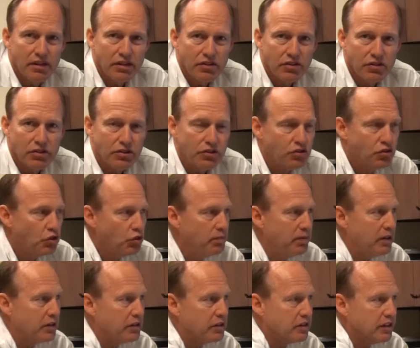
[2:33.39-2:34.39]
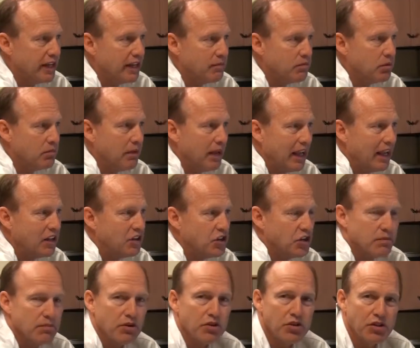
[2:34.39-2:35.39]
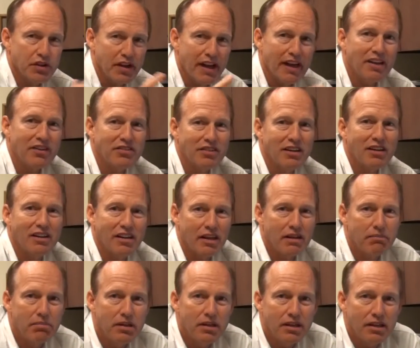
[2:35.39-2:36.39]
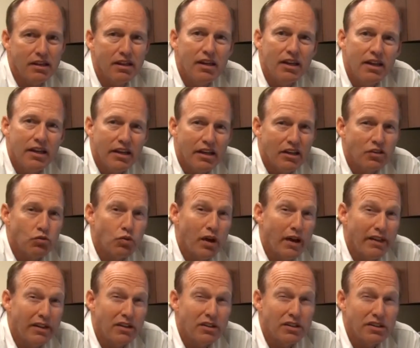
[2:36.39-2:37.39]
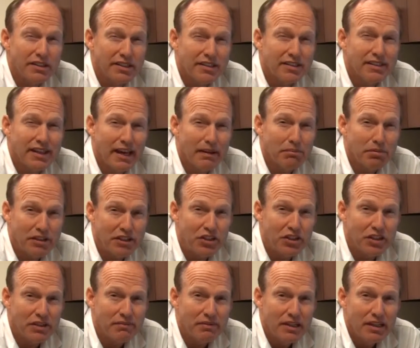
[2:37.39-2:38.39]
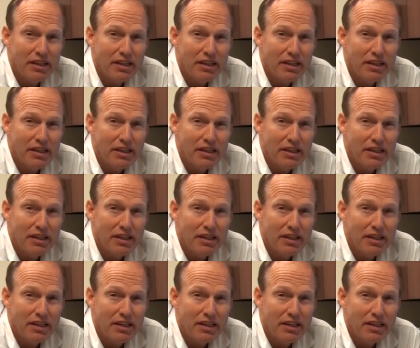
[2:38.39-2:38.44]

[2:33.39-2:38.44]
So it's superior labrum, anterior posterior, SLAP, is why they call it slap lesion.